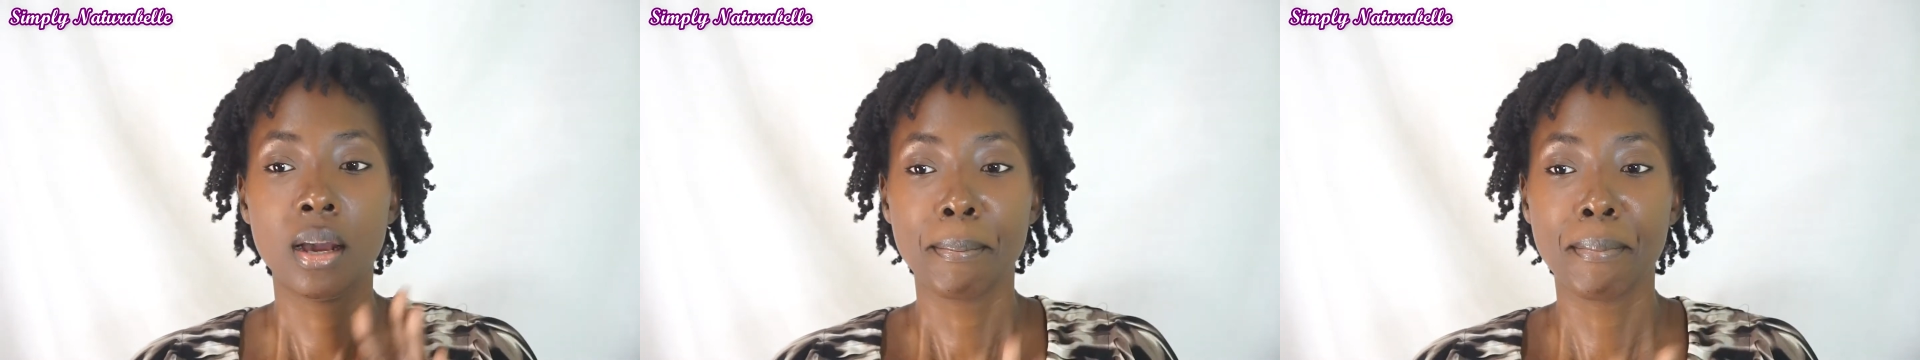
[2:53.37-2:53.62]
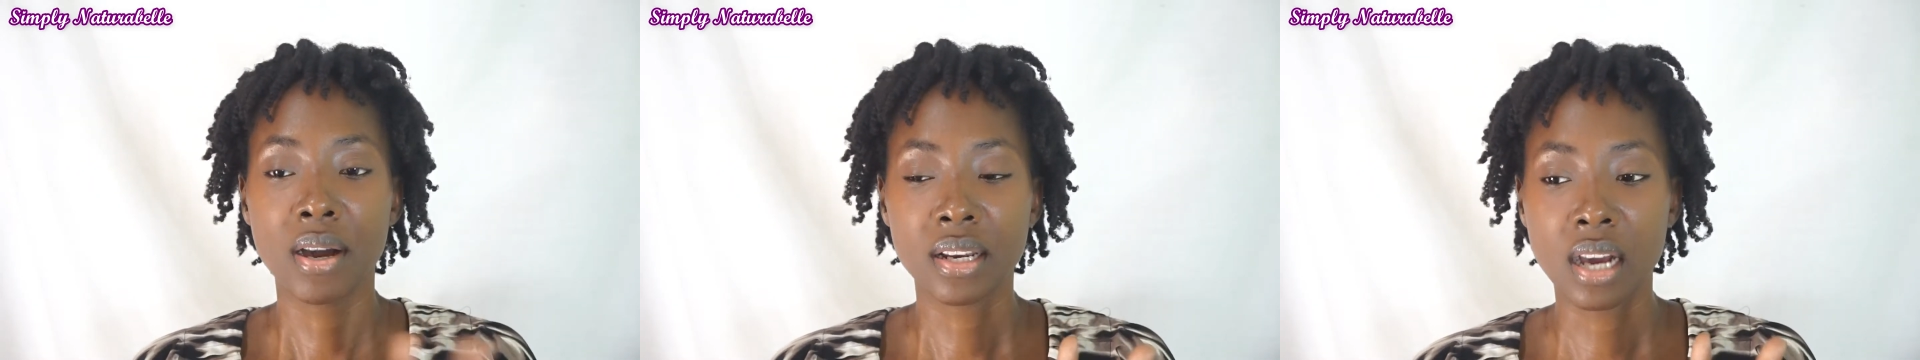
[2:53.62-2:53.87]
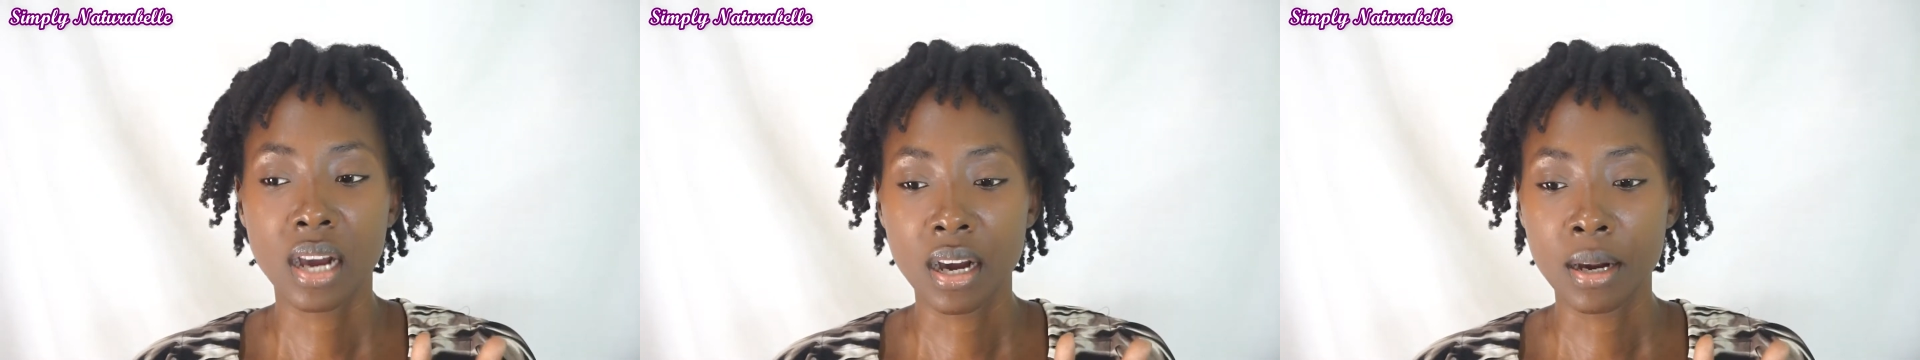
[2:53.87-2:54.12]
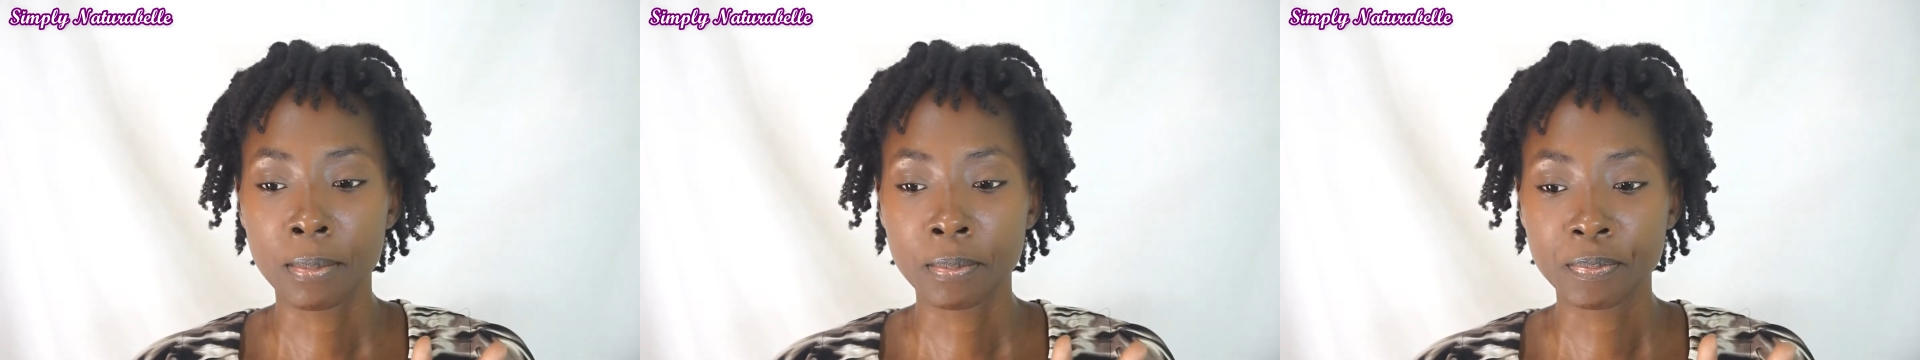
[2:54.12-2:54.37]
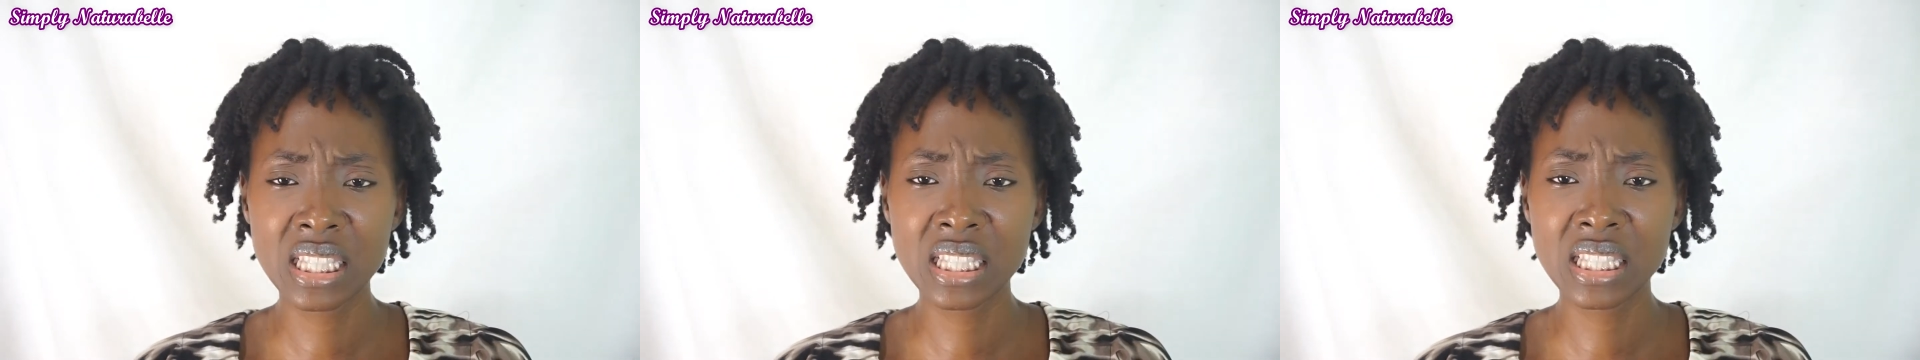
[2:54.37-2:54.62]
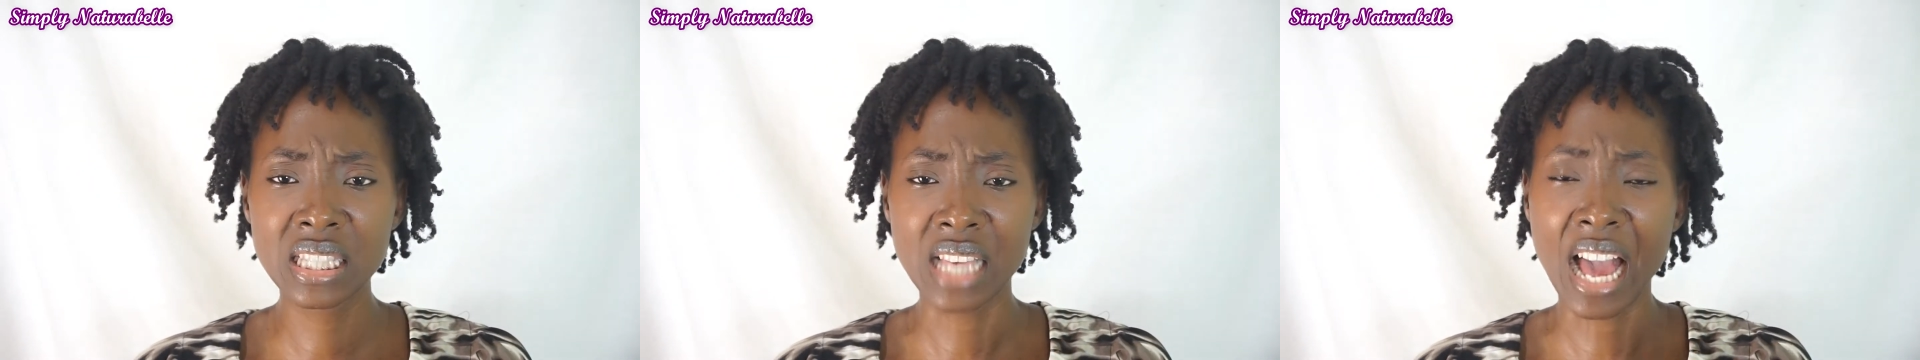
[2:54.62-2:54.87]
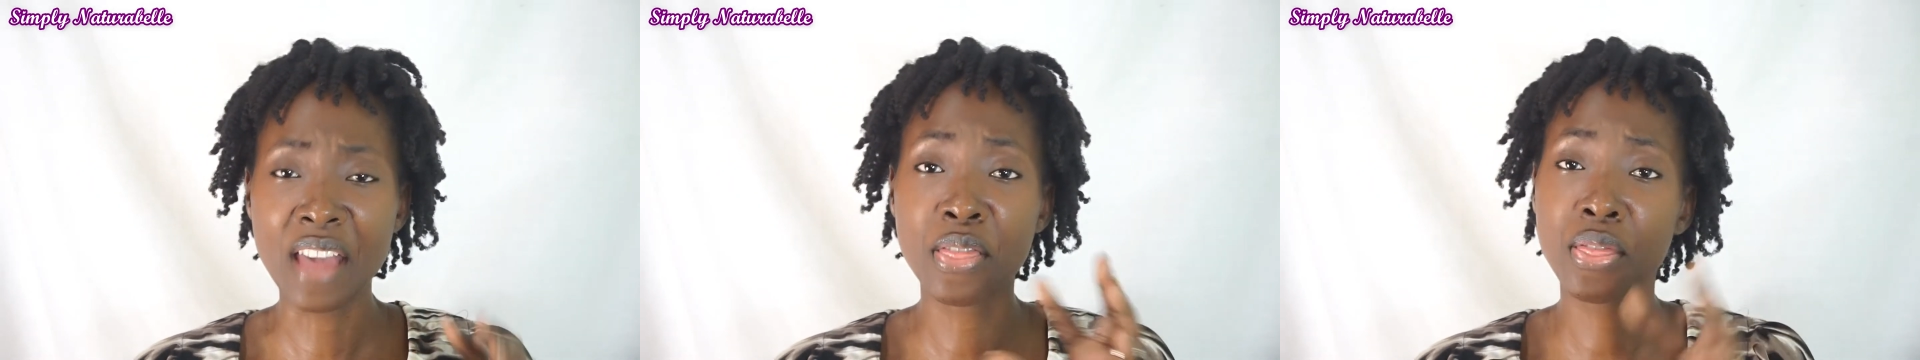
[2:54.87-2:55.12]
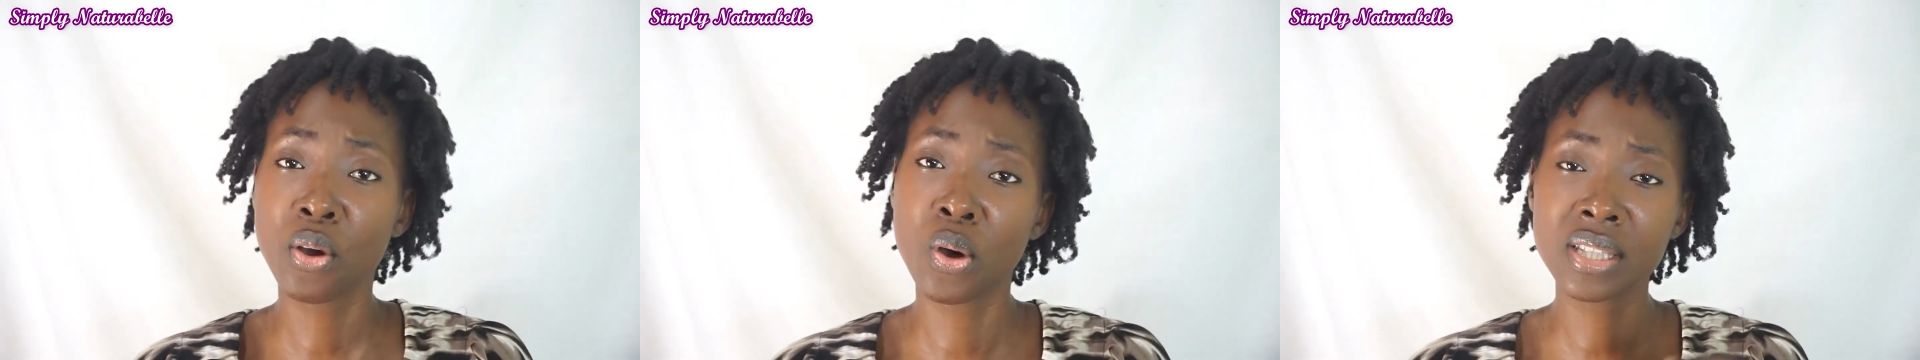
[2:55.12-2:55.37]
but I
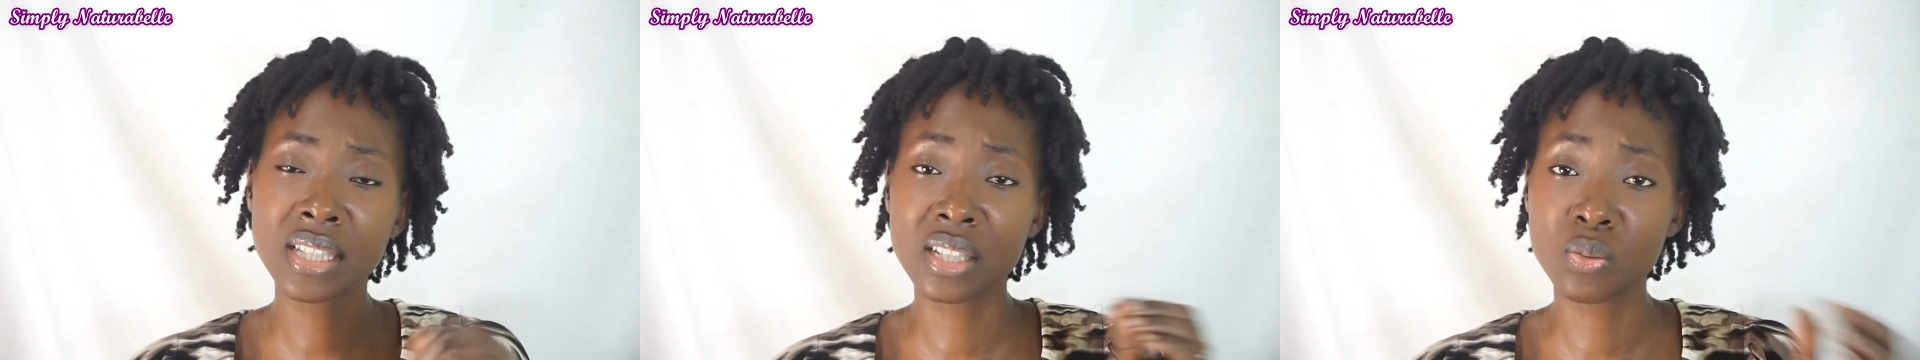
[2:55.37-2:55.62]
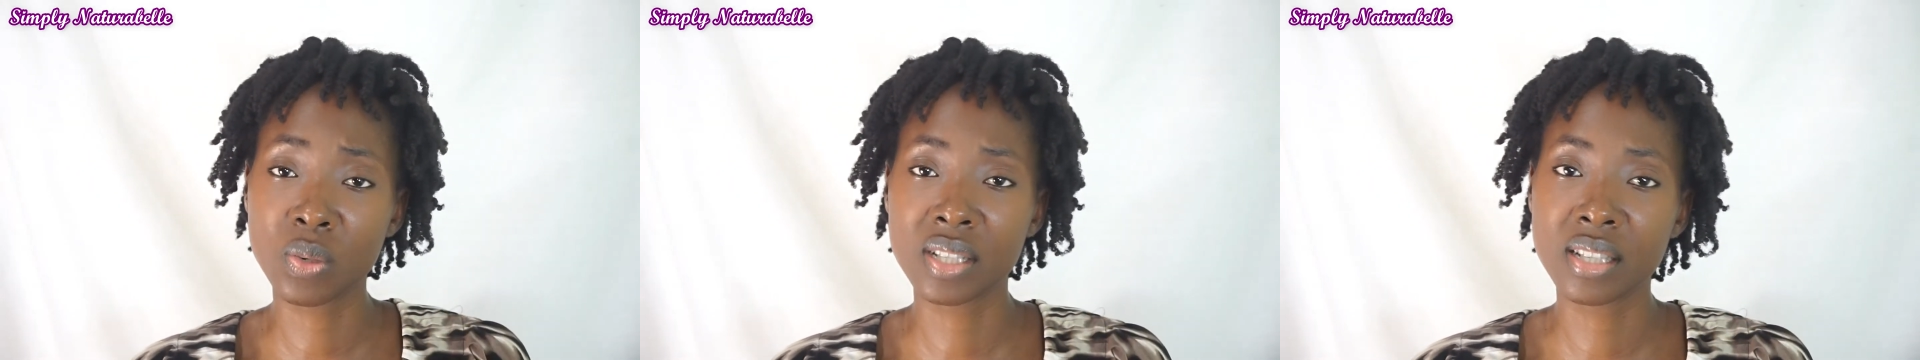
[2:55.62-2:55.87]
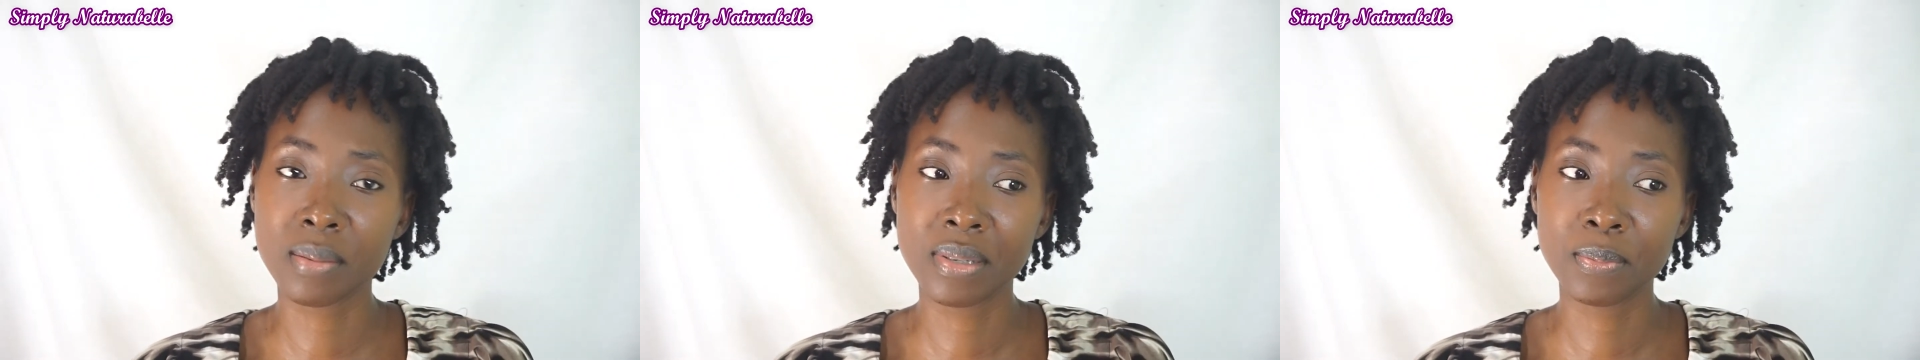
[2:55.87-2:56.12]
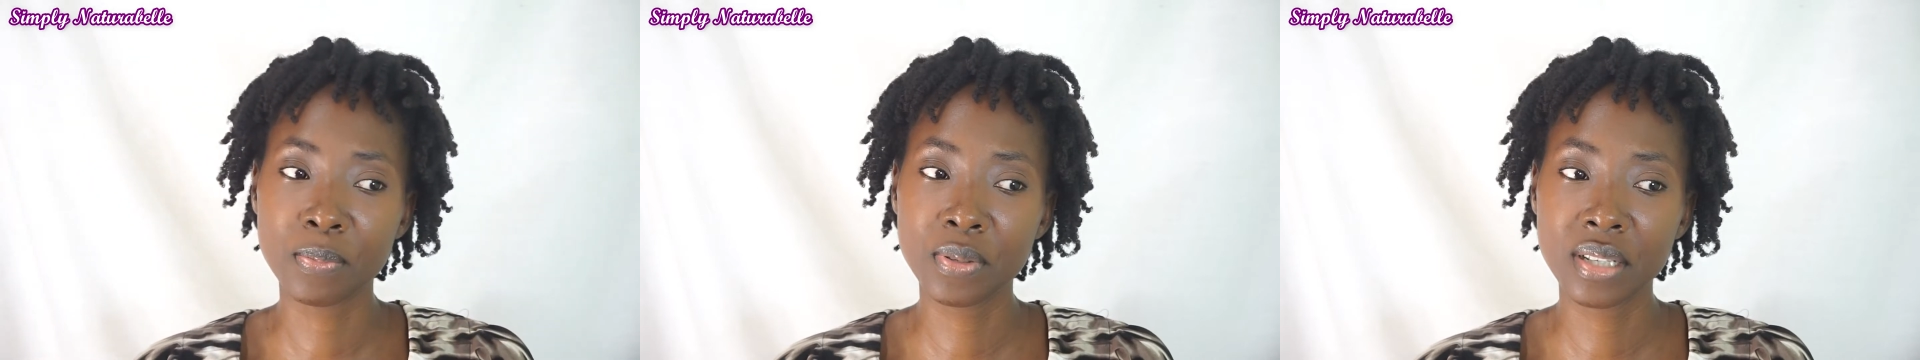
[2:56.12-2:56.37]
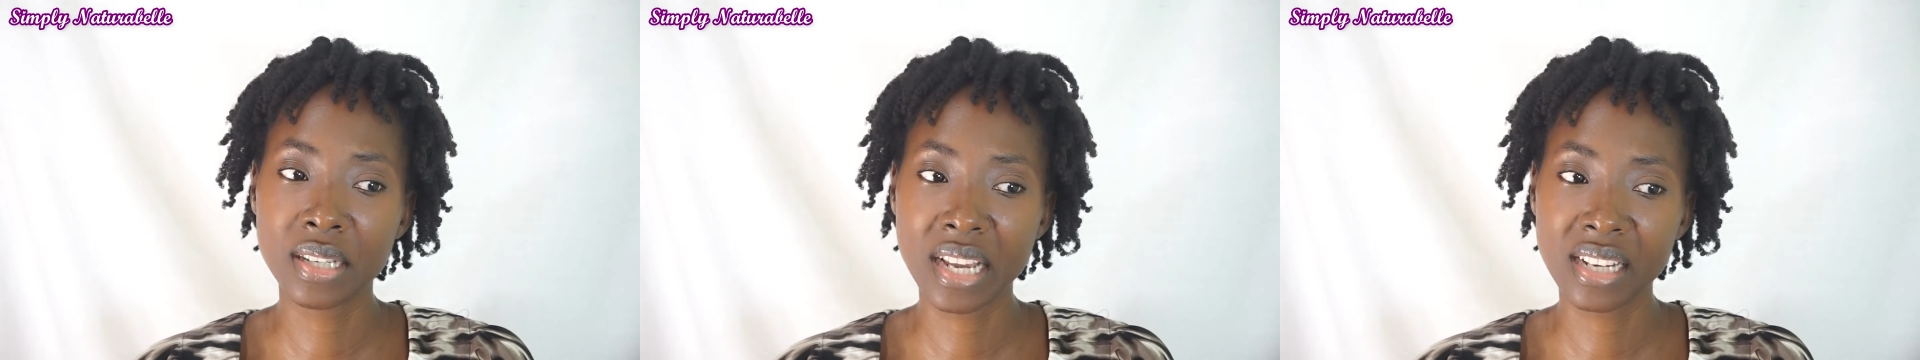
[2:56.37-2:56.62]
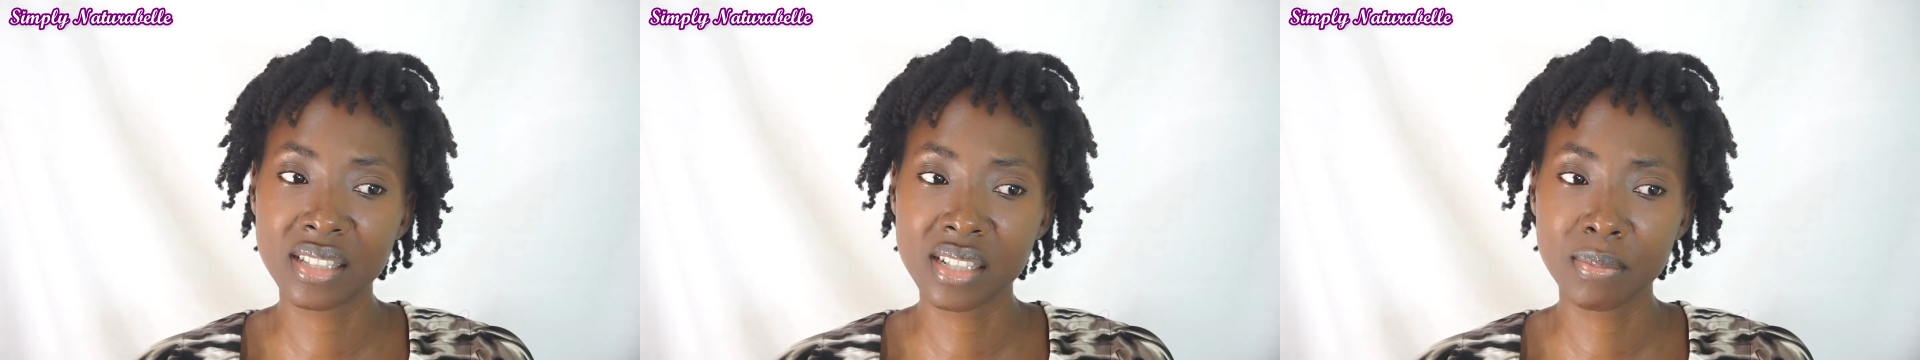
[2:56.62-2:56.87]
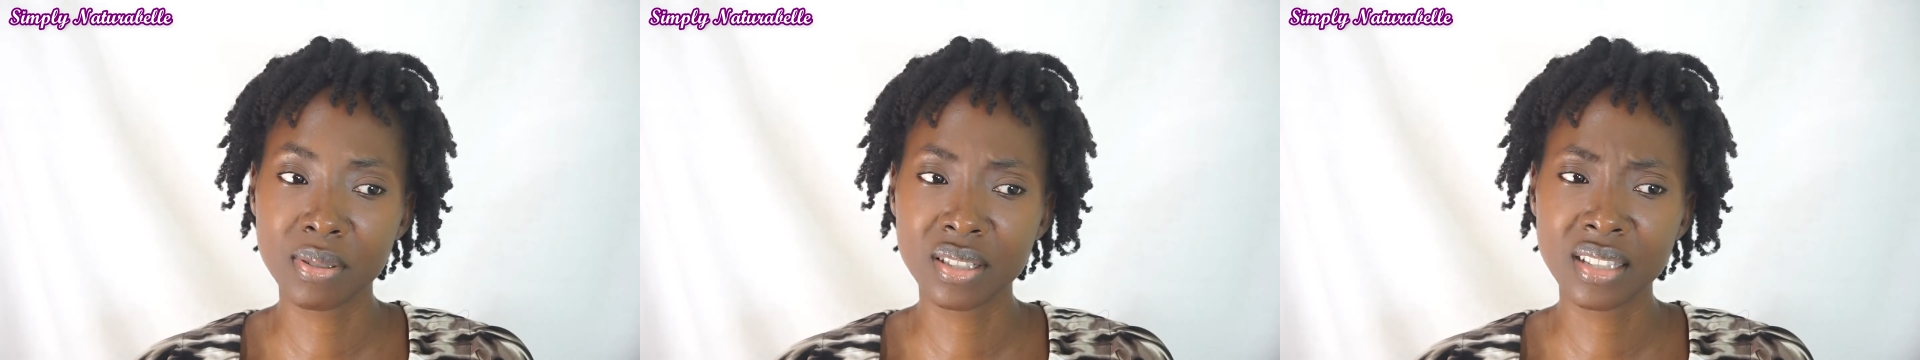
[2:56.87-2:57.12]
thought it was a bit predictable.